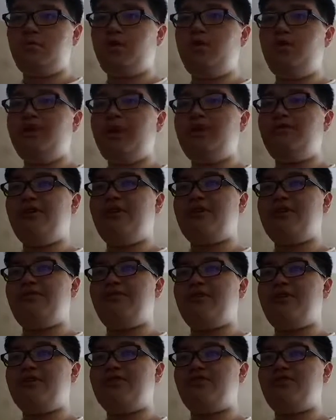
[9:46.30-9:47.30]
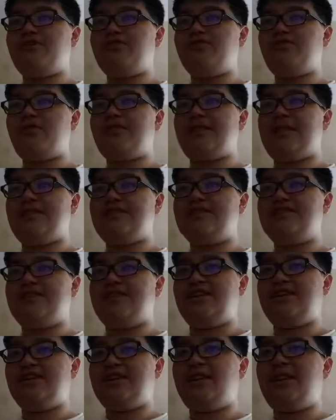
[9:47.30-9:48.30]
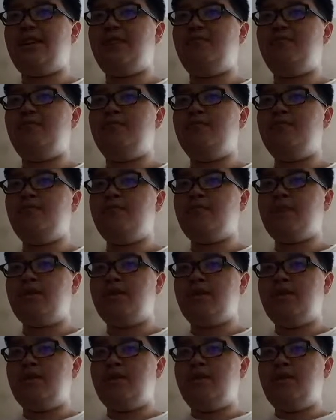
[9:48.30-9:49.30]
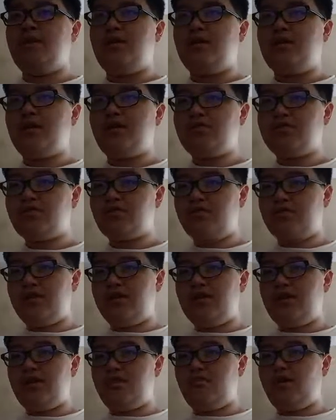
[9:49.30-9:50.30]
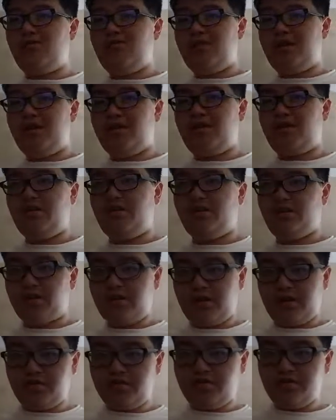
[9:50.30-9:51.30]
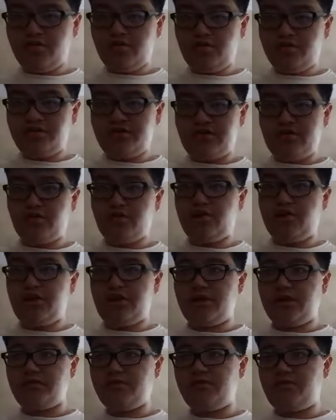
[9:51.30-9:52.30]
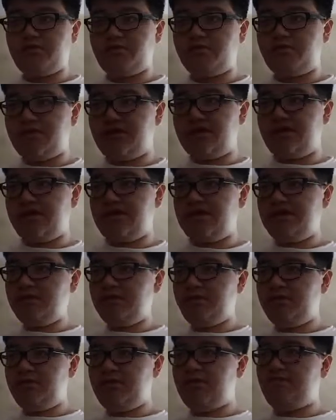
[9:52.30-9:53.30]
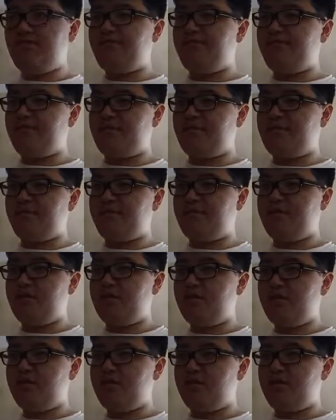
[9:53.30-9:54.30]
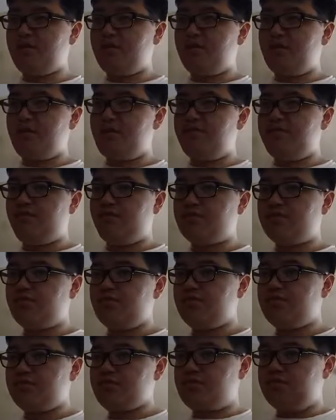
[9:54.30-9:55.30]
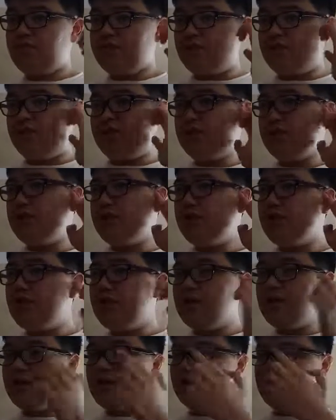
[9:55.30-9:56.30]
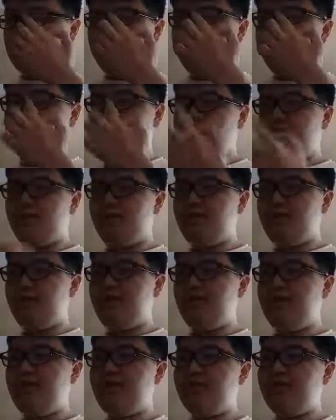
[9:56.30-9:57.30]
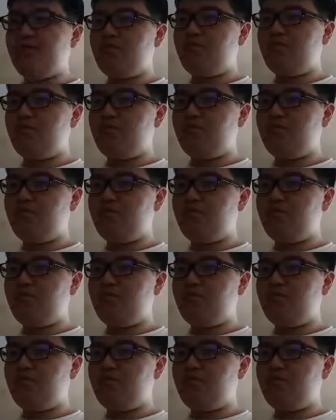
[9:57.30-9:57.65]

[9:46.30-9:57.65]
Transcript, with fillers: Oh, yeah, right. I forgot to mention one last thing. Um, There's going to be a mobile uh, Elder Scrolls game called Elder Scrolls Blade. It's going to be a free-to-play, the first person. Designed for mobile with...